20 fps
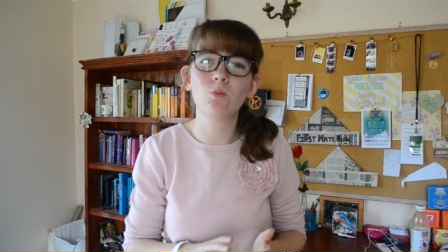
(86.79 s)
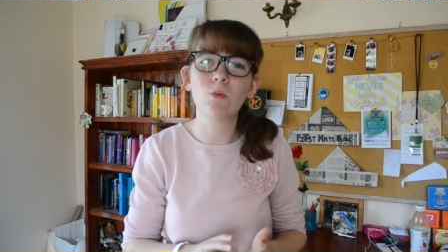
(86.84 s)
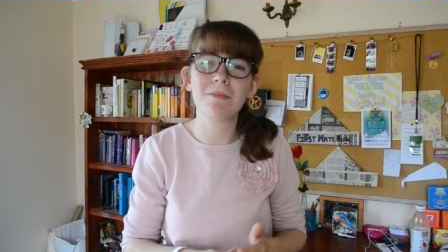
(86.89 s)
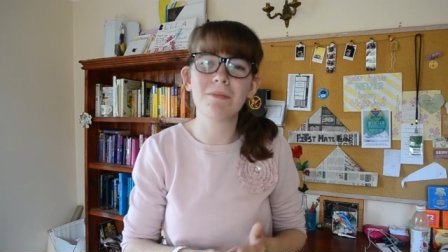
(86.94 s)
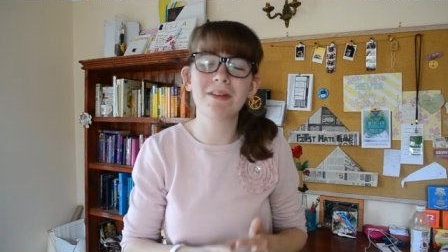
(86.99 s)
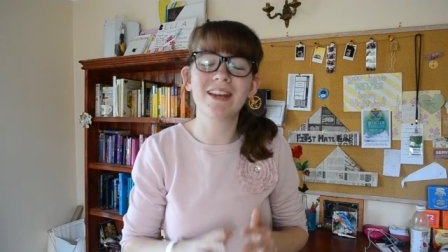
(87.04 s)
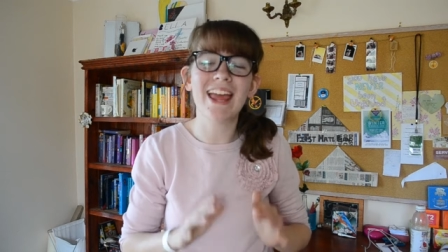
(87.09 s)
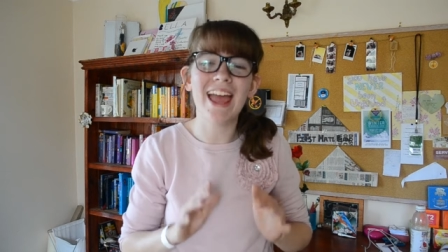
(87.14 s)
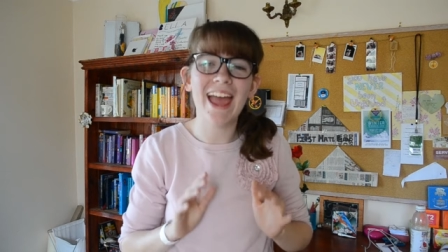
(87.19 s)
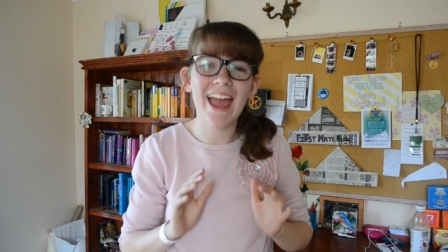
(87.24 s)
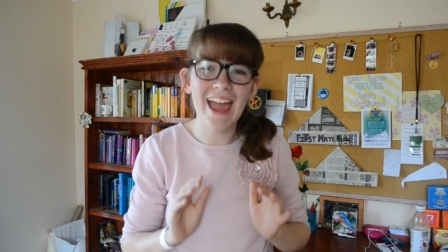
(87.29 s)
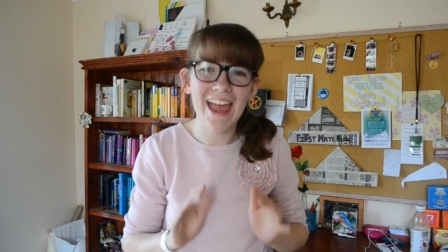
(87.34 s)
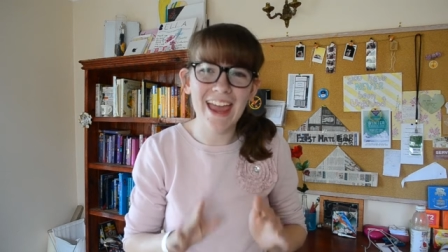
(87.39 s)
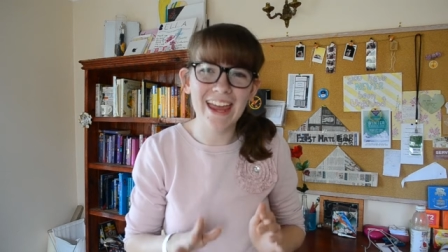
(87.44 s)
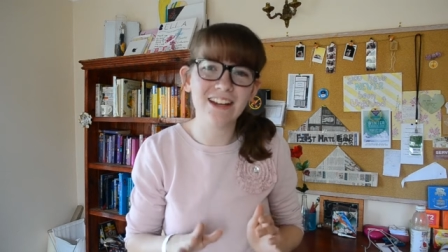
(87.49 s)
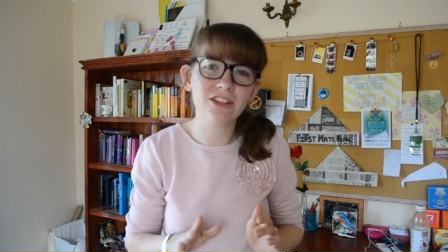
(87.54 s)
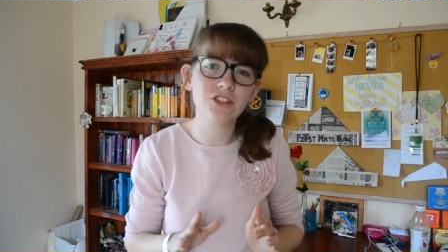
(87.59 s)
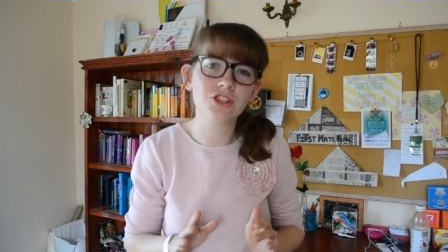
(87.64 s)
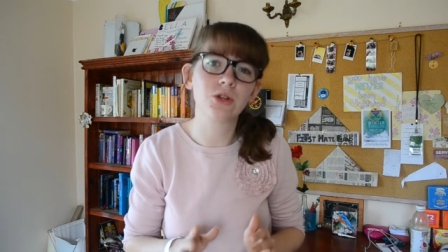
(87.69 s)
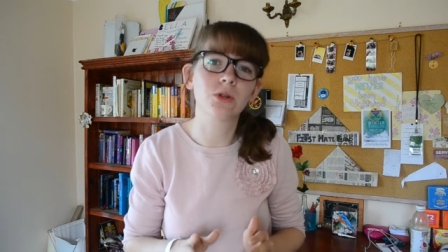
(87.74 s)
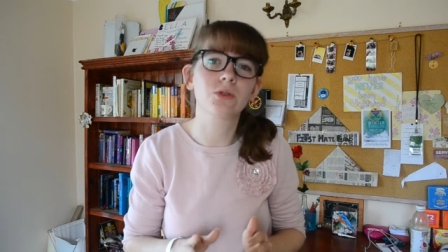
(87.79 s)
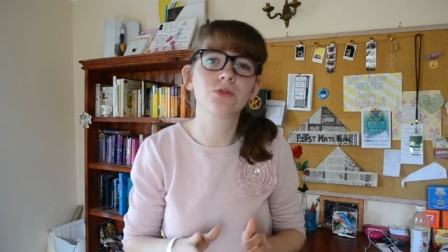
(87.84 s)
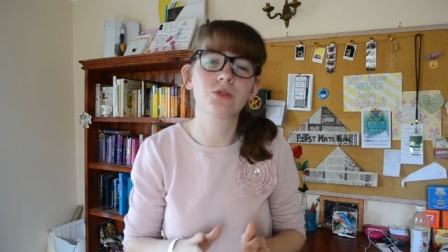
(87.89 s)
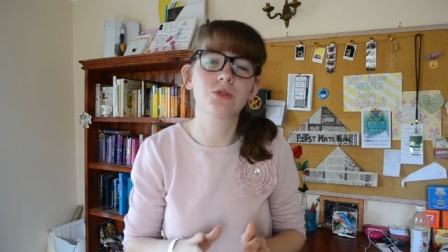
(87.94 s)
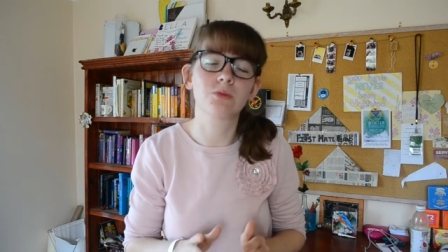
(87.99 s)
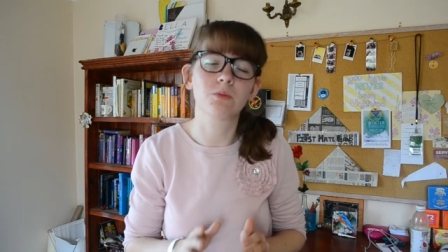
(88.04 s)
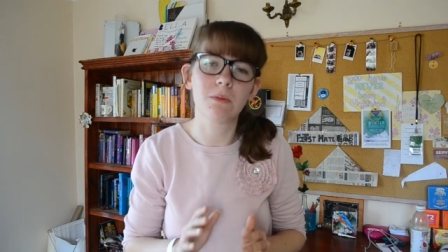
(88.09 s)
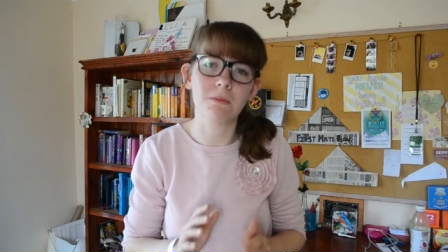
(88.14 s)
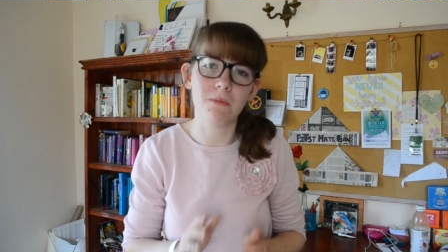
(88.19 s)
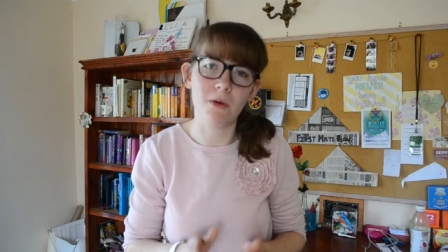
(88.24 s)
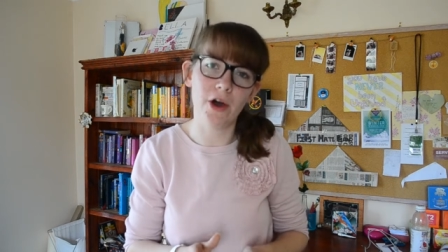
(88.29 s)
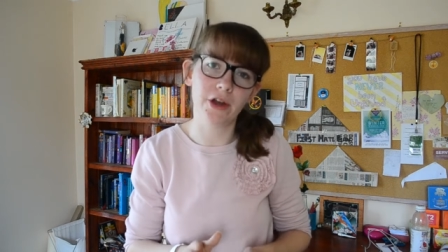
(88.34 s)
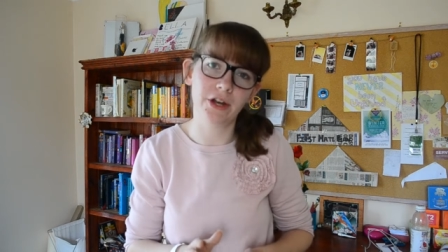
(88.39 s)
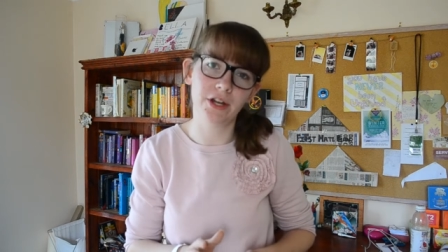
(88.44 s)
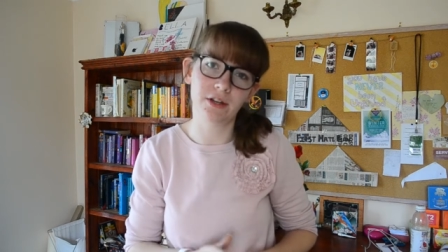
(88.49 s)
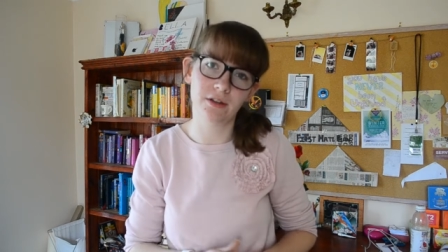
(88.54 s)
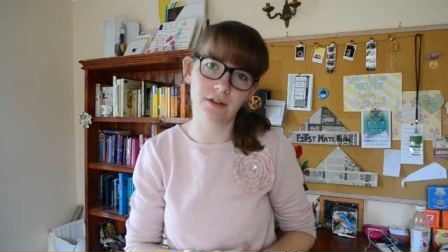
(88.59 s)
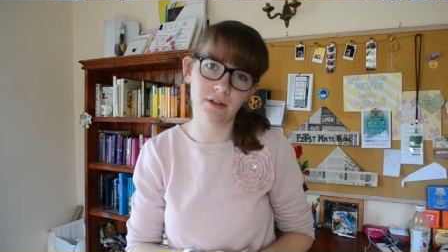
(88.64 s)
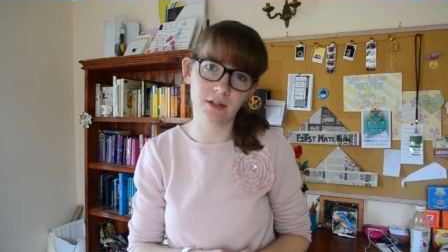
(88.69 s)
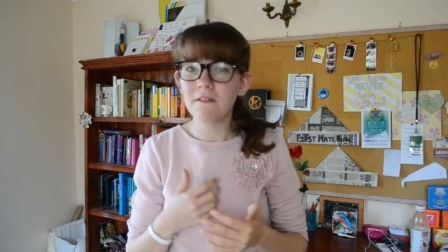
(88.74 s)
women and children were murdered.